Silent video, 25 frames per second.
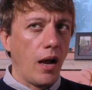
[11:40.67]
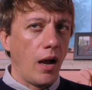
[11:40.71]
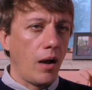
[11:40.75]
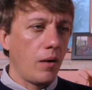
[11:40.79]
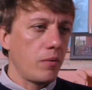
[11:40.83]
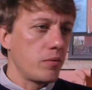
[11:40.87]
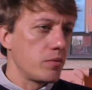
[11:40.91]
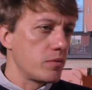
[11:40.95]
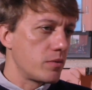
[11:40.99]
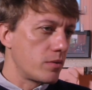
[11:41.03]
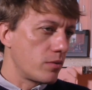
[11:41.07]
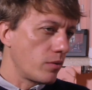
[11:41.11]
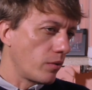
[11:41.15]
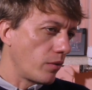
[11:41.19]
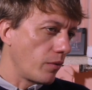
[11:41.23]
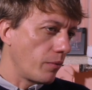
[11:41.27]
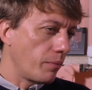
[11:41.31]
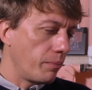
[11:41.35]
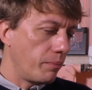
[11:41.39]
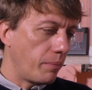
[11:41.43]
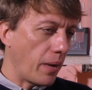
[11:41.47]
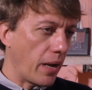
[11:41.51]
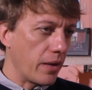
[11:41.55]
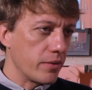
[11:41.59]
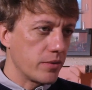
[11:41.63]
I was sort
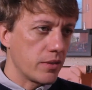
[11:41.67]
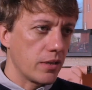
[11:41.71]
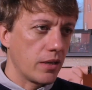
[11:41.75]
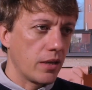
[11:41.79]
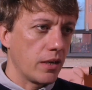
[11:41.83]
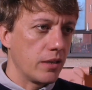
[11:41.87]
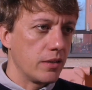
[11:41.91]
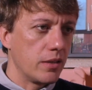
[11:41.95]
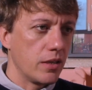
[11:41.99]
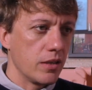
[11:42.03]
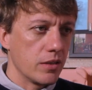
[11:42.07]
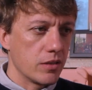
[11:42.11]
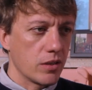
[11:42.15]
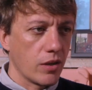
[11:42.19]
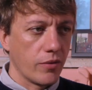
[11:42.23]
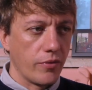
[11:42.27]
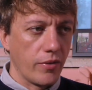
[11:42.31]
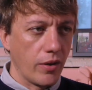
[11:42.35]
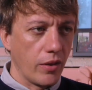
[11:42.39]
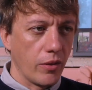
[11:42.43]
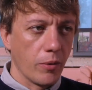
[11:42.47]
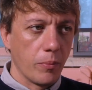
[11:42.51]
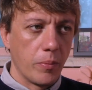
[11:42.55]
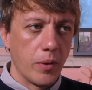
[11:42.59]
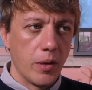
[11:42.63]
of bouncing ideas
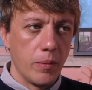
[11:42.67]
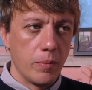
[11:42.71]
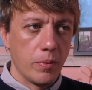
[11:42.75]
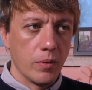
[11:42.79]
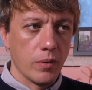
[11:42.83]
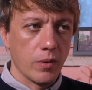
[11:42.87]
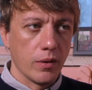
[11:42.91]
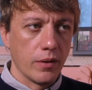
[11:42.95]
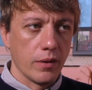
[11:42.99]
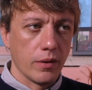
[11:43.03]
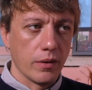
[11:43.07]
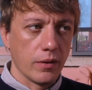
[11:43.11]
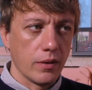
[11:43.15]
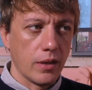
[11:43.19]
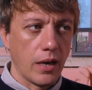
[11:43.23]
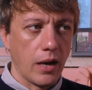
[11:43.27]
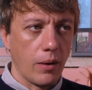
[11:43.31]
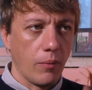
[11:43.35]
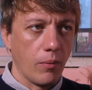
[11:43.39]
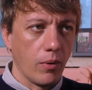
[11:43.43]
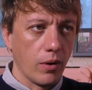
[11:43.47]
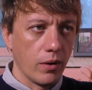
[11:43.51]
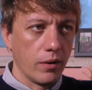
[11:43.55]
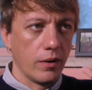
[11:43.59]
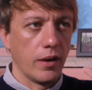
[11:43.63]
off other people, and
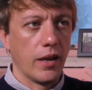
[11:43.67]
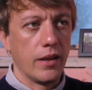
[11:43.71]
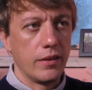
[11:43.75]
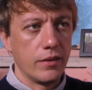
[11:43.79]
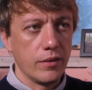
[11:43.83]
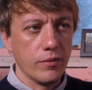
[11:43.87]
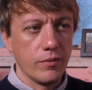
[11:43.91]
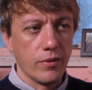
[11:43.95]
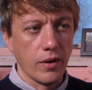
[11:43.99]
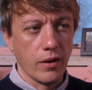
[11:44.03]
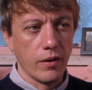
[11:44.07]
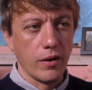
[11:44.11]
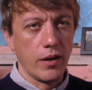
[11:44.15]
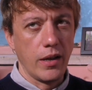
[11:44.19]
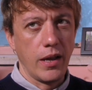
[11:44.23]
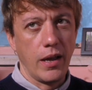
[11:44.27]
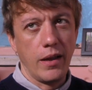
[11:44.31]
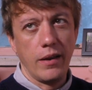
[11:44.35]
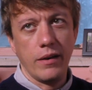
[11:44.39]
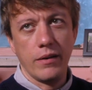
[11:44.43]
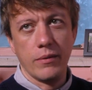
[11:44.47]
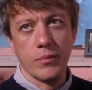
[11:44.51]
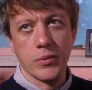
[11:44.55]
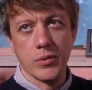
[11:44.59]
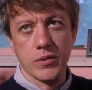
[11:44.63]
that one at the very
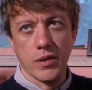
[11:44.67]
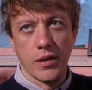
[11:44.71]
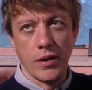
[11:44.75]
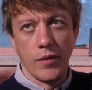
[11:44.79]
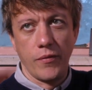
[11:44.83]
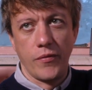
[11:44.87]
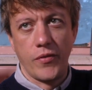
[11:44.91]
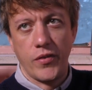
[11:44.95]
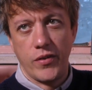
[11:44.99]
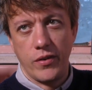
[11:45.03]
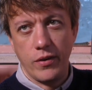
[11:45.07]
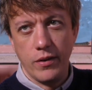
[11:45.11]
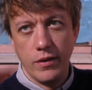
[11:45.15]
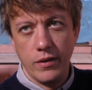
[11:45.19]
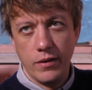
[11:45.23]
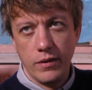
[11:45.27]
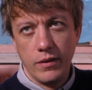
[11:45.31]
end was like, psh,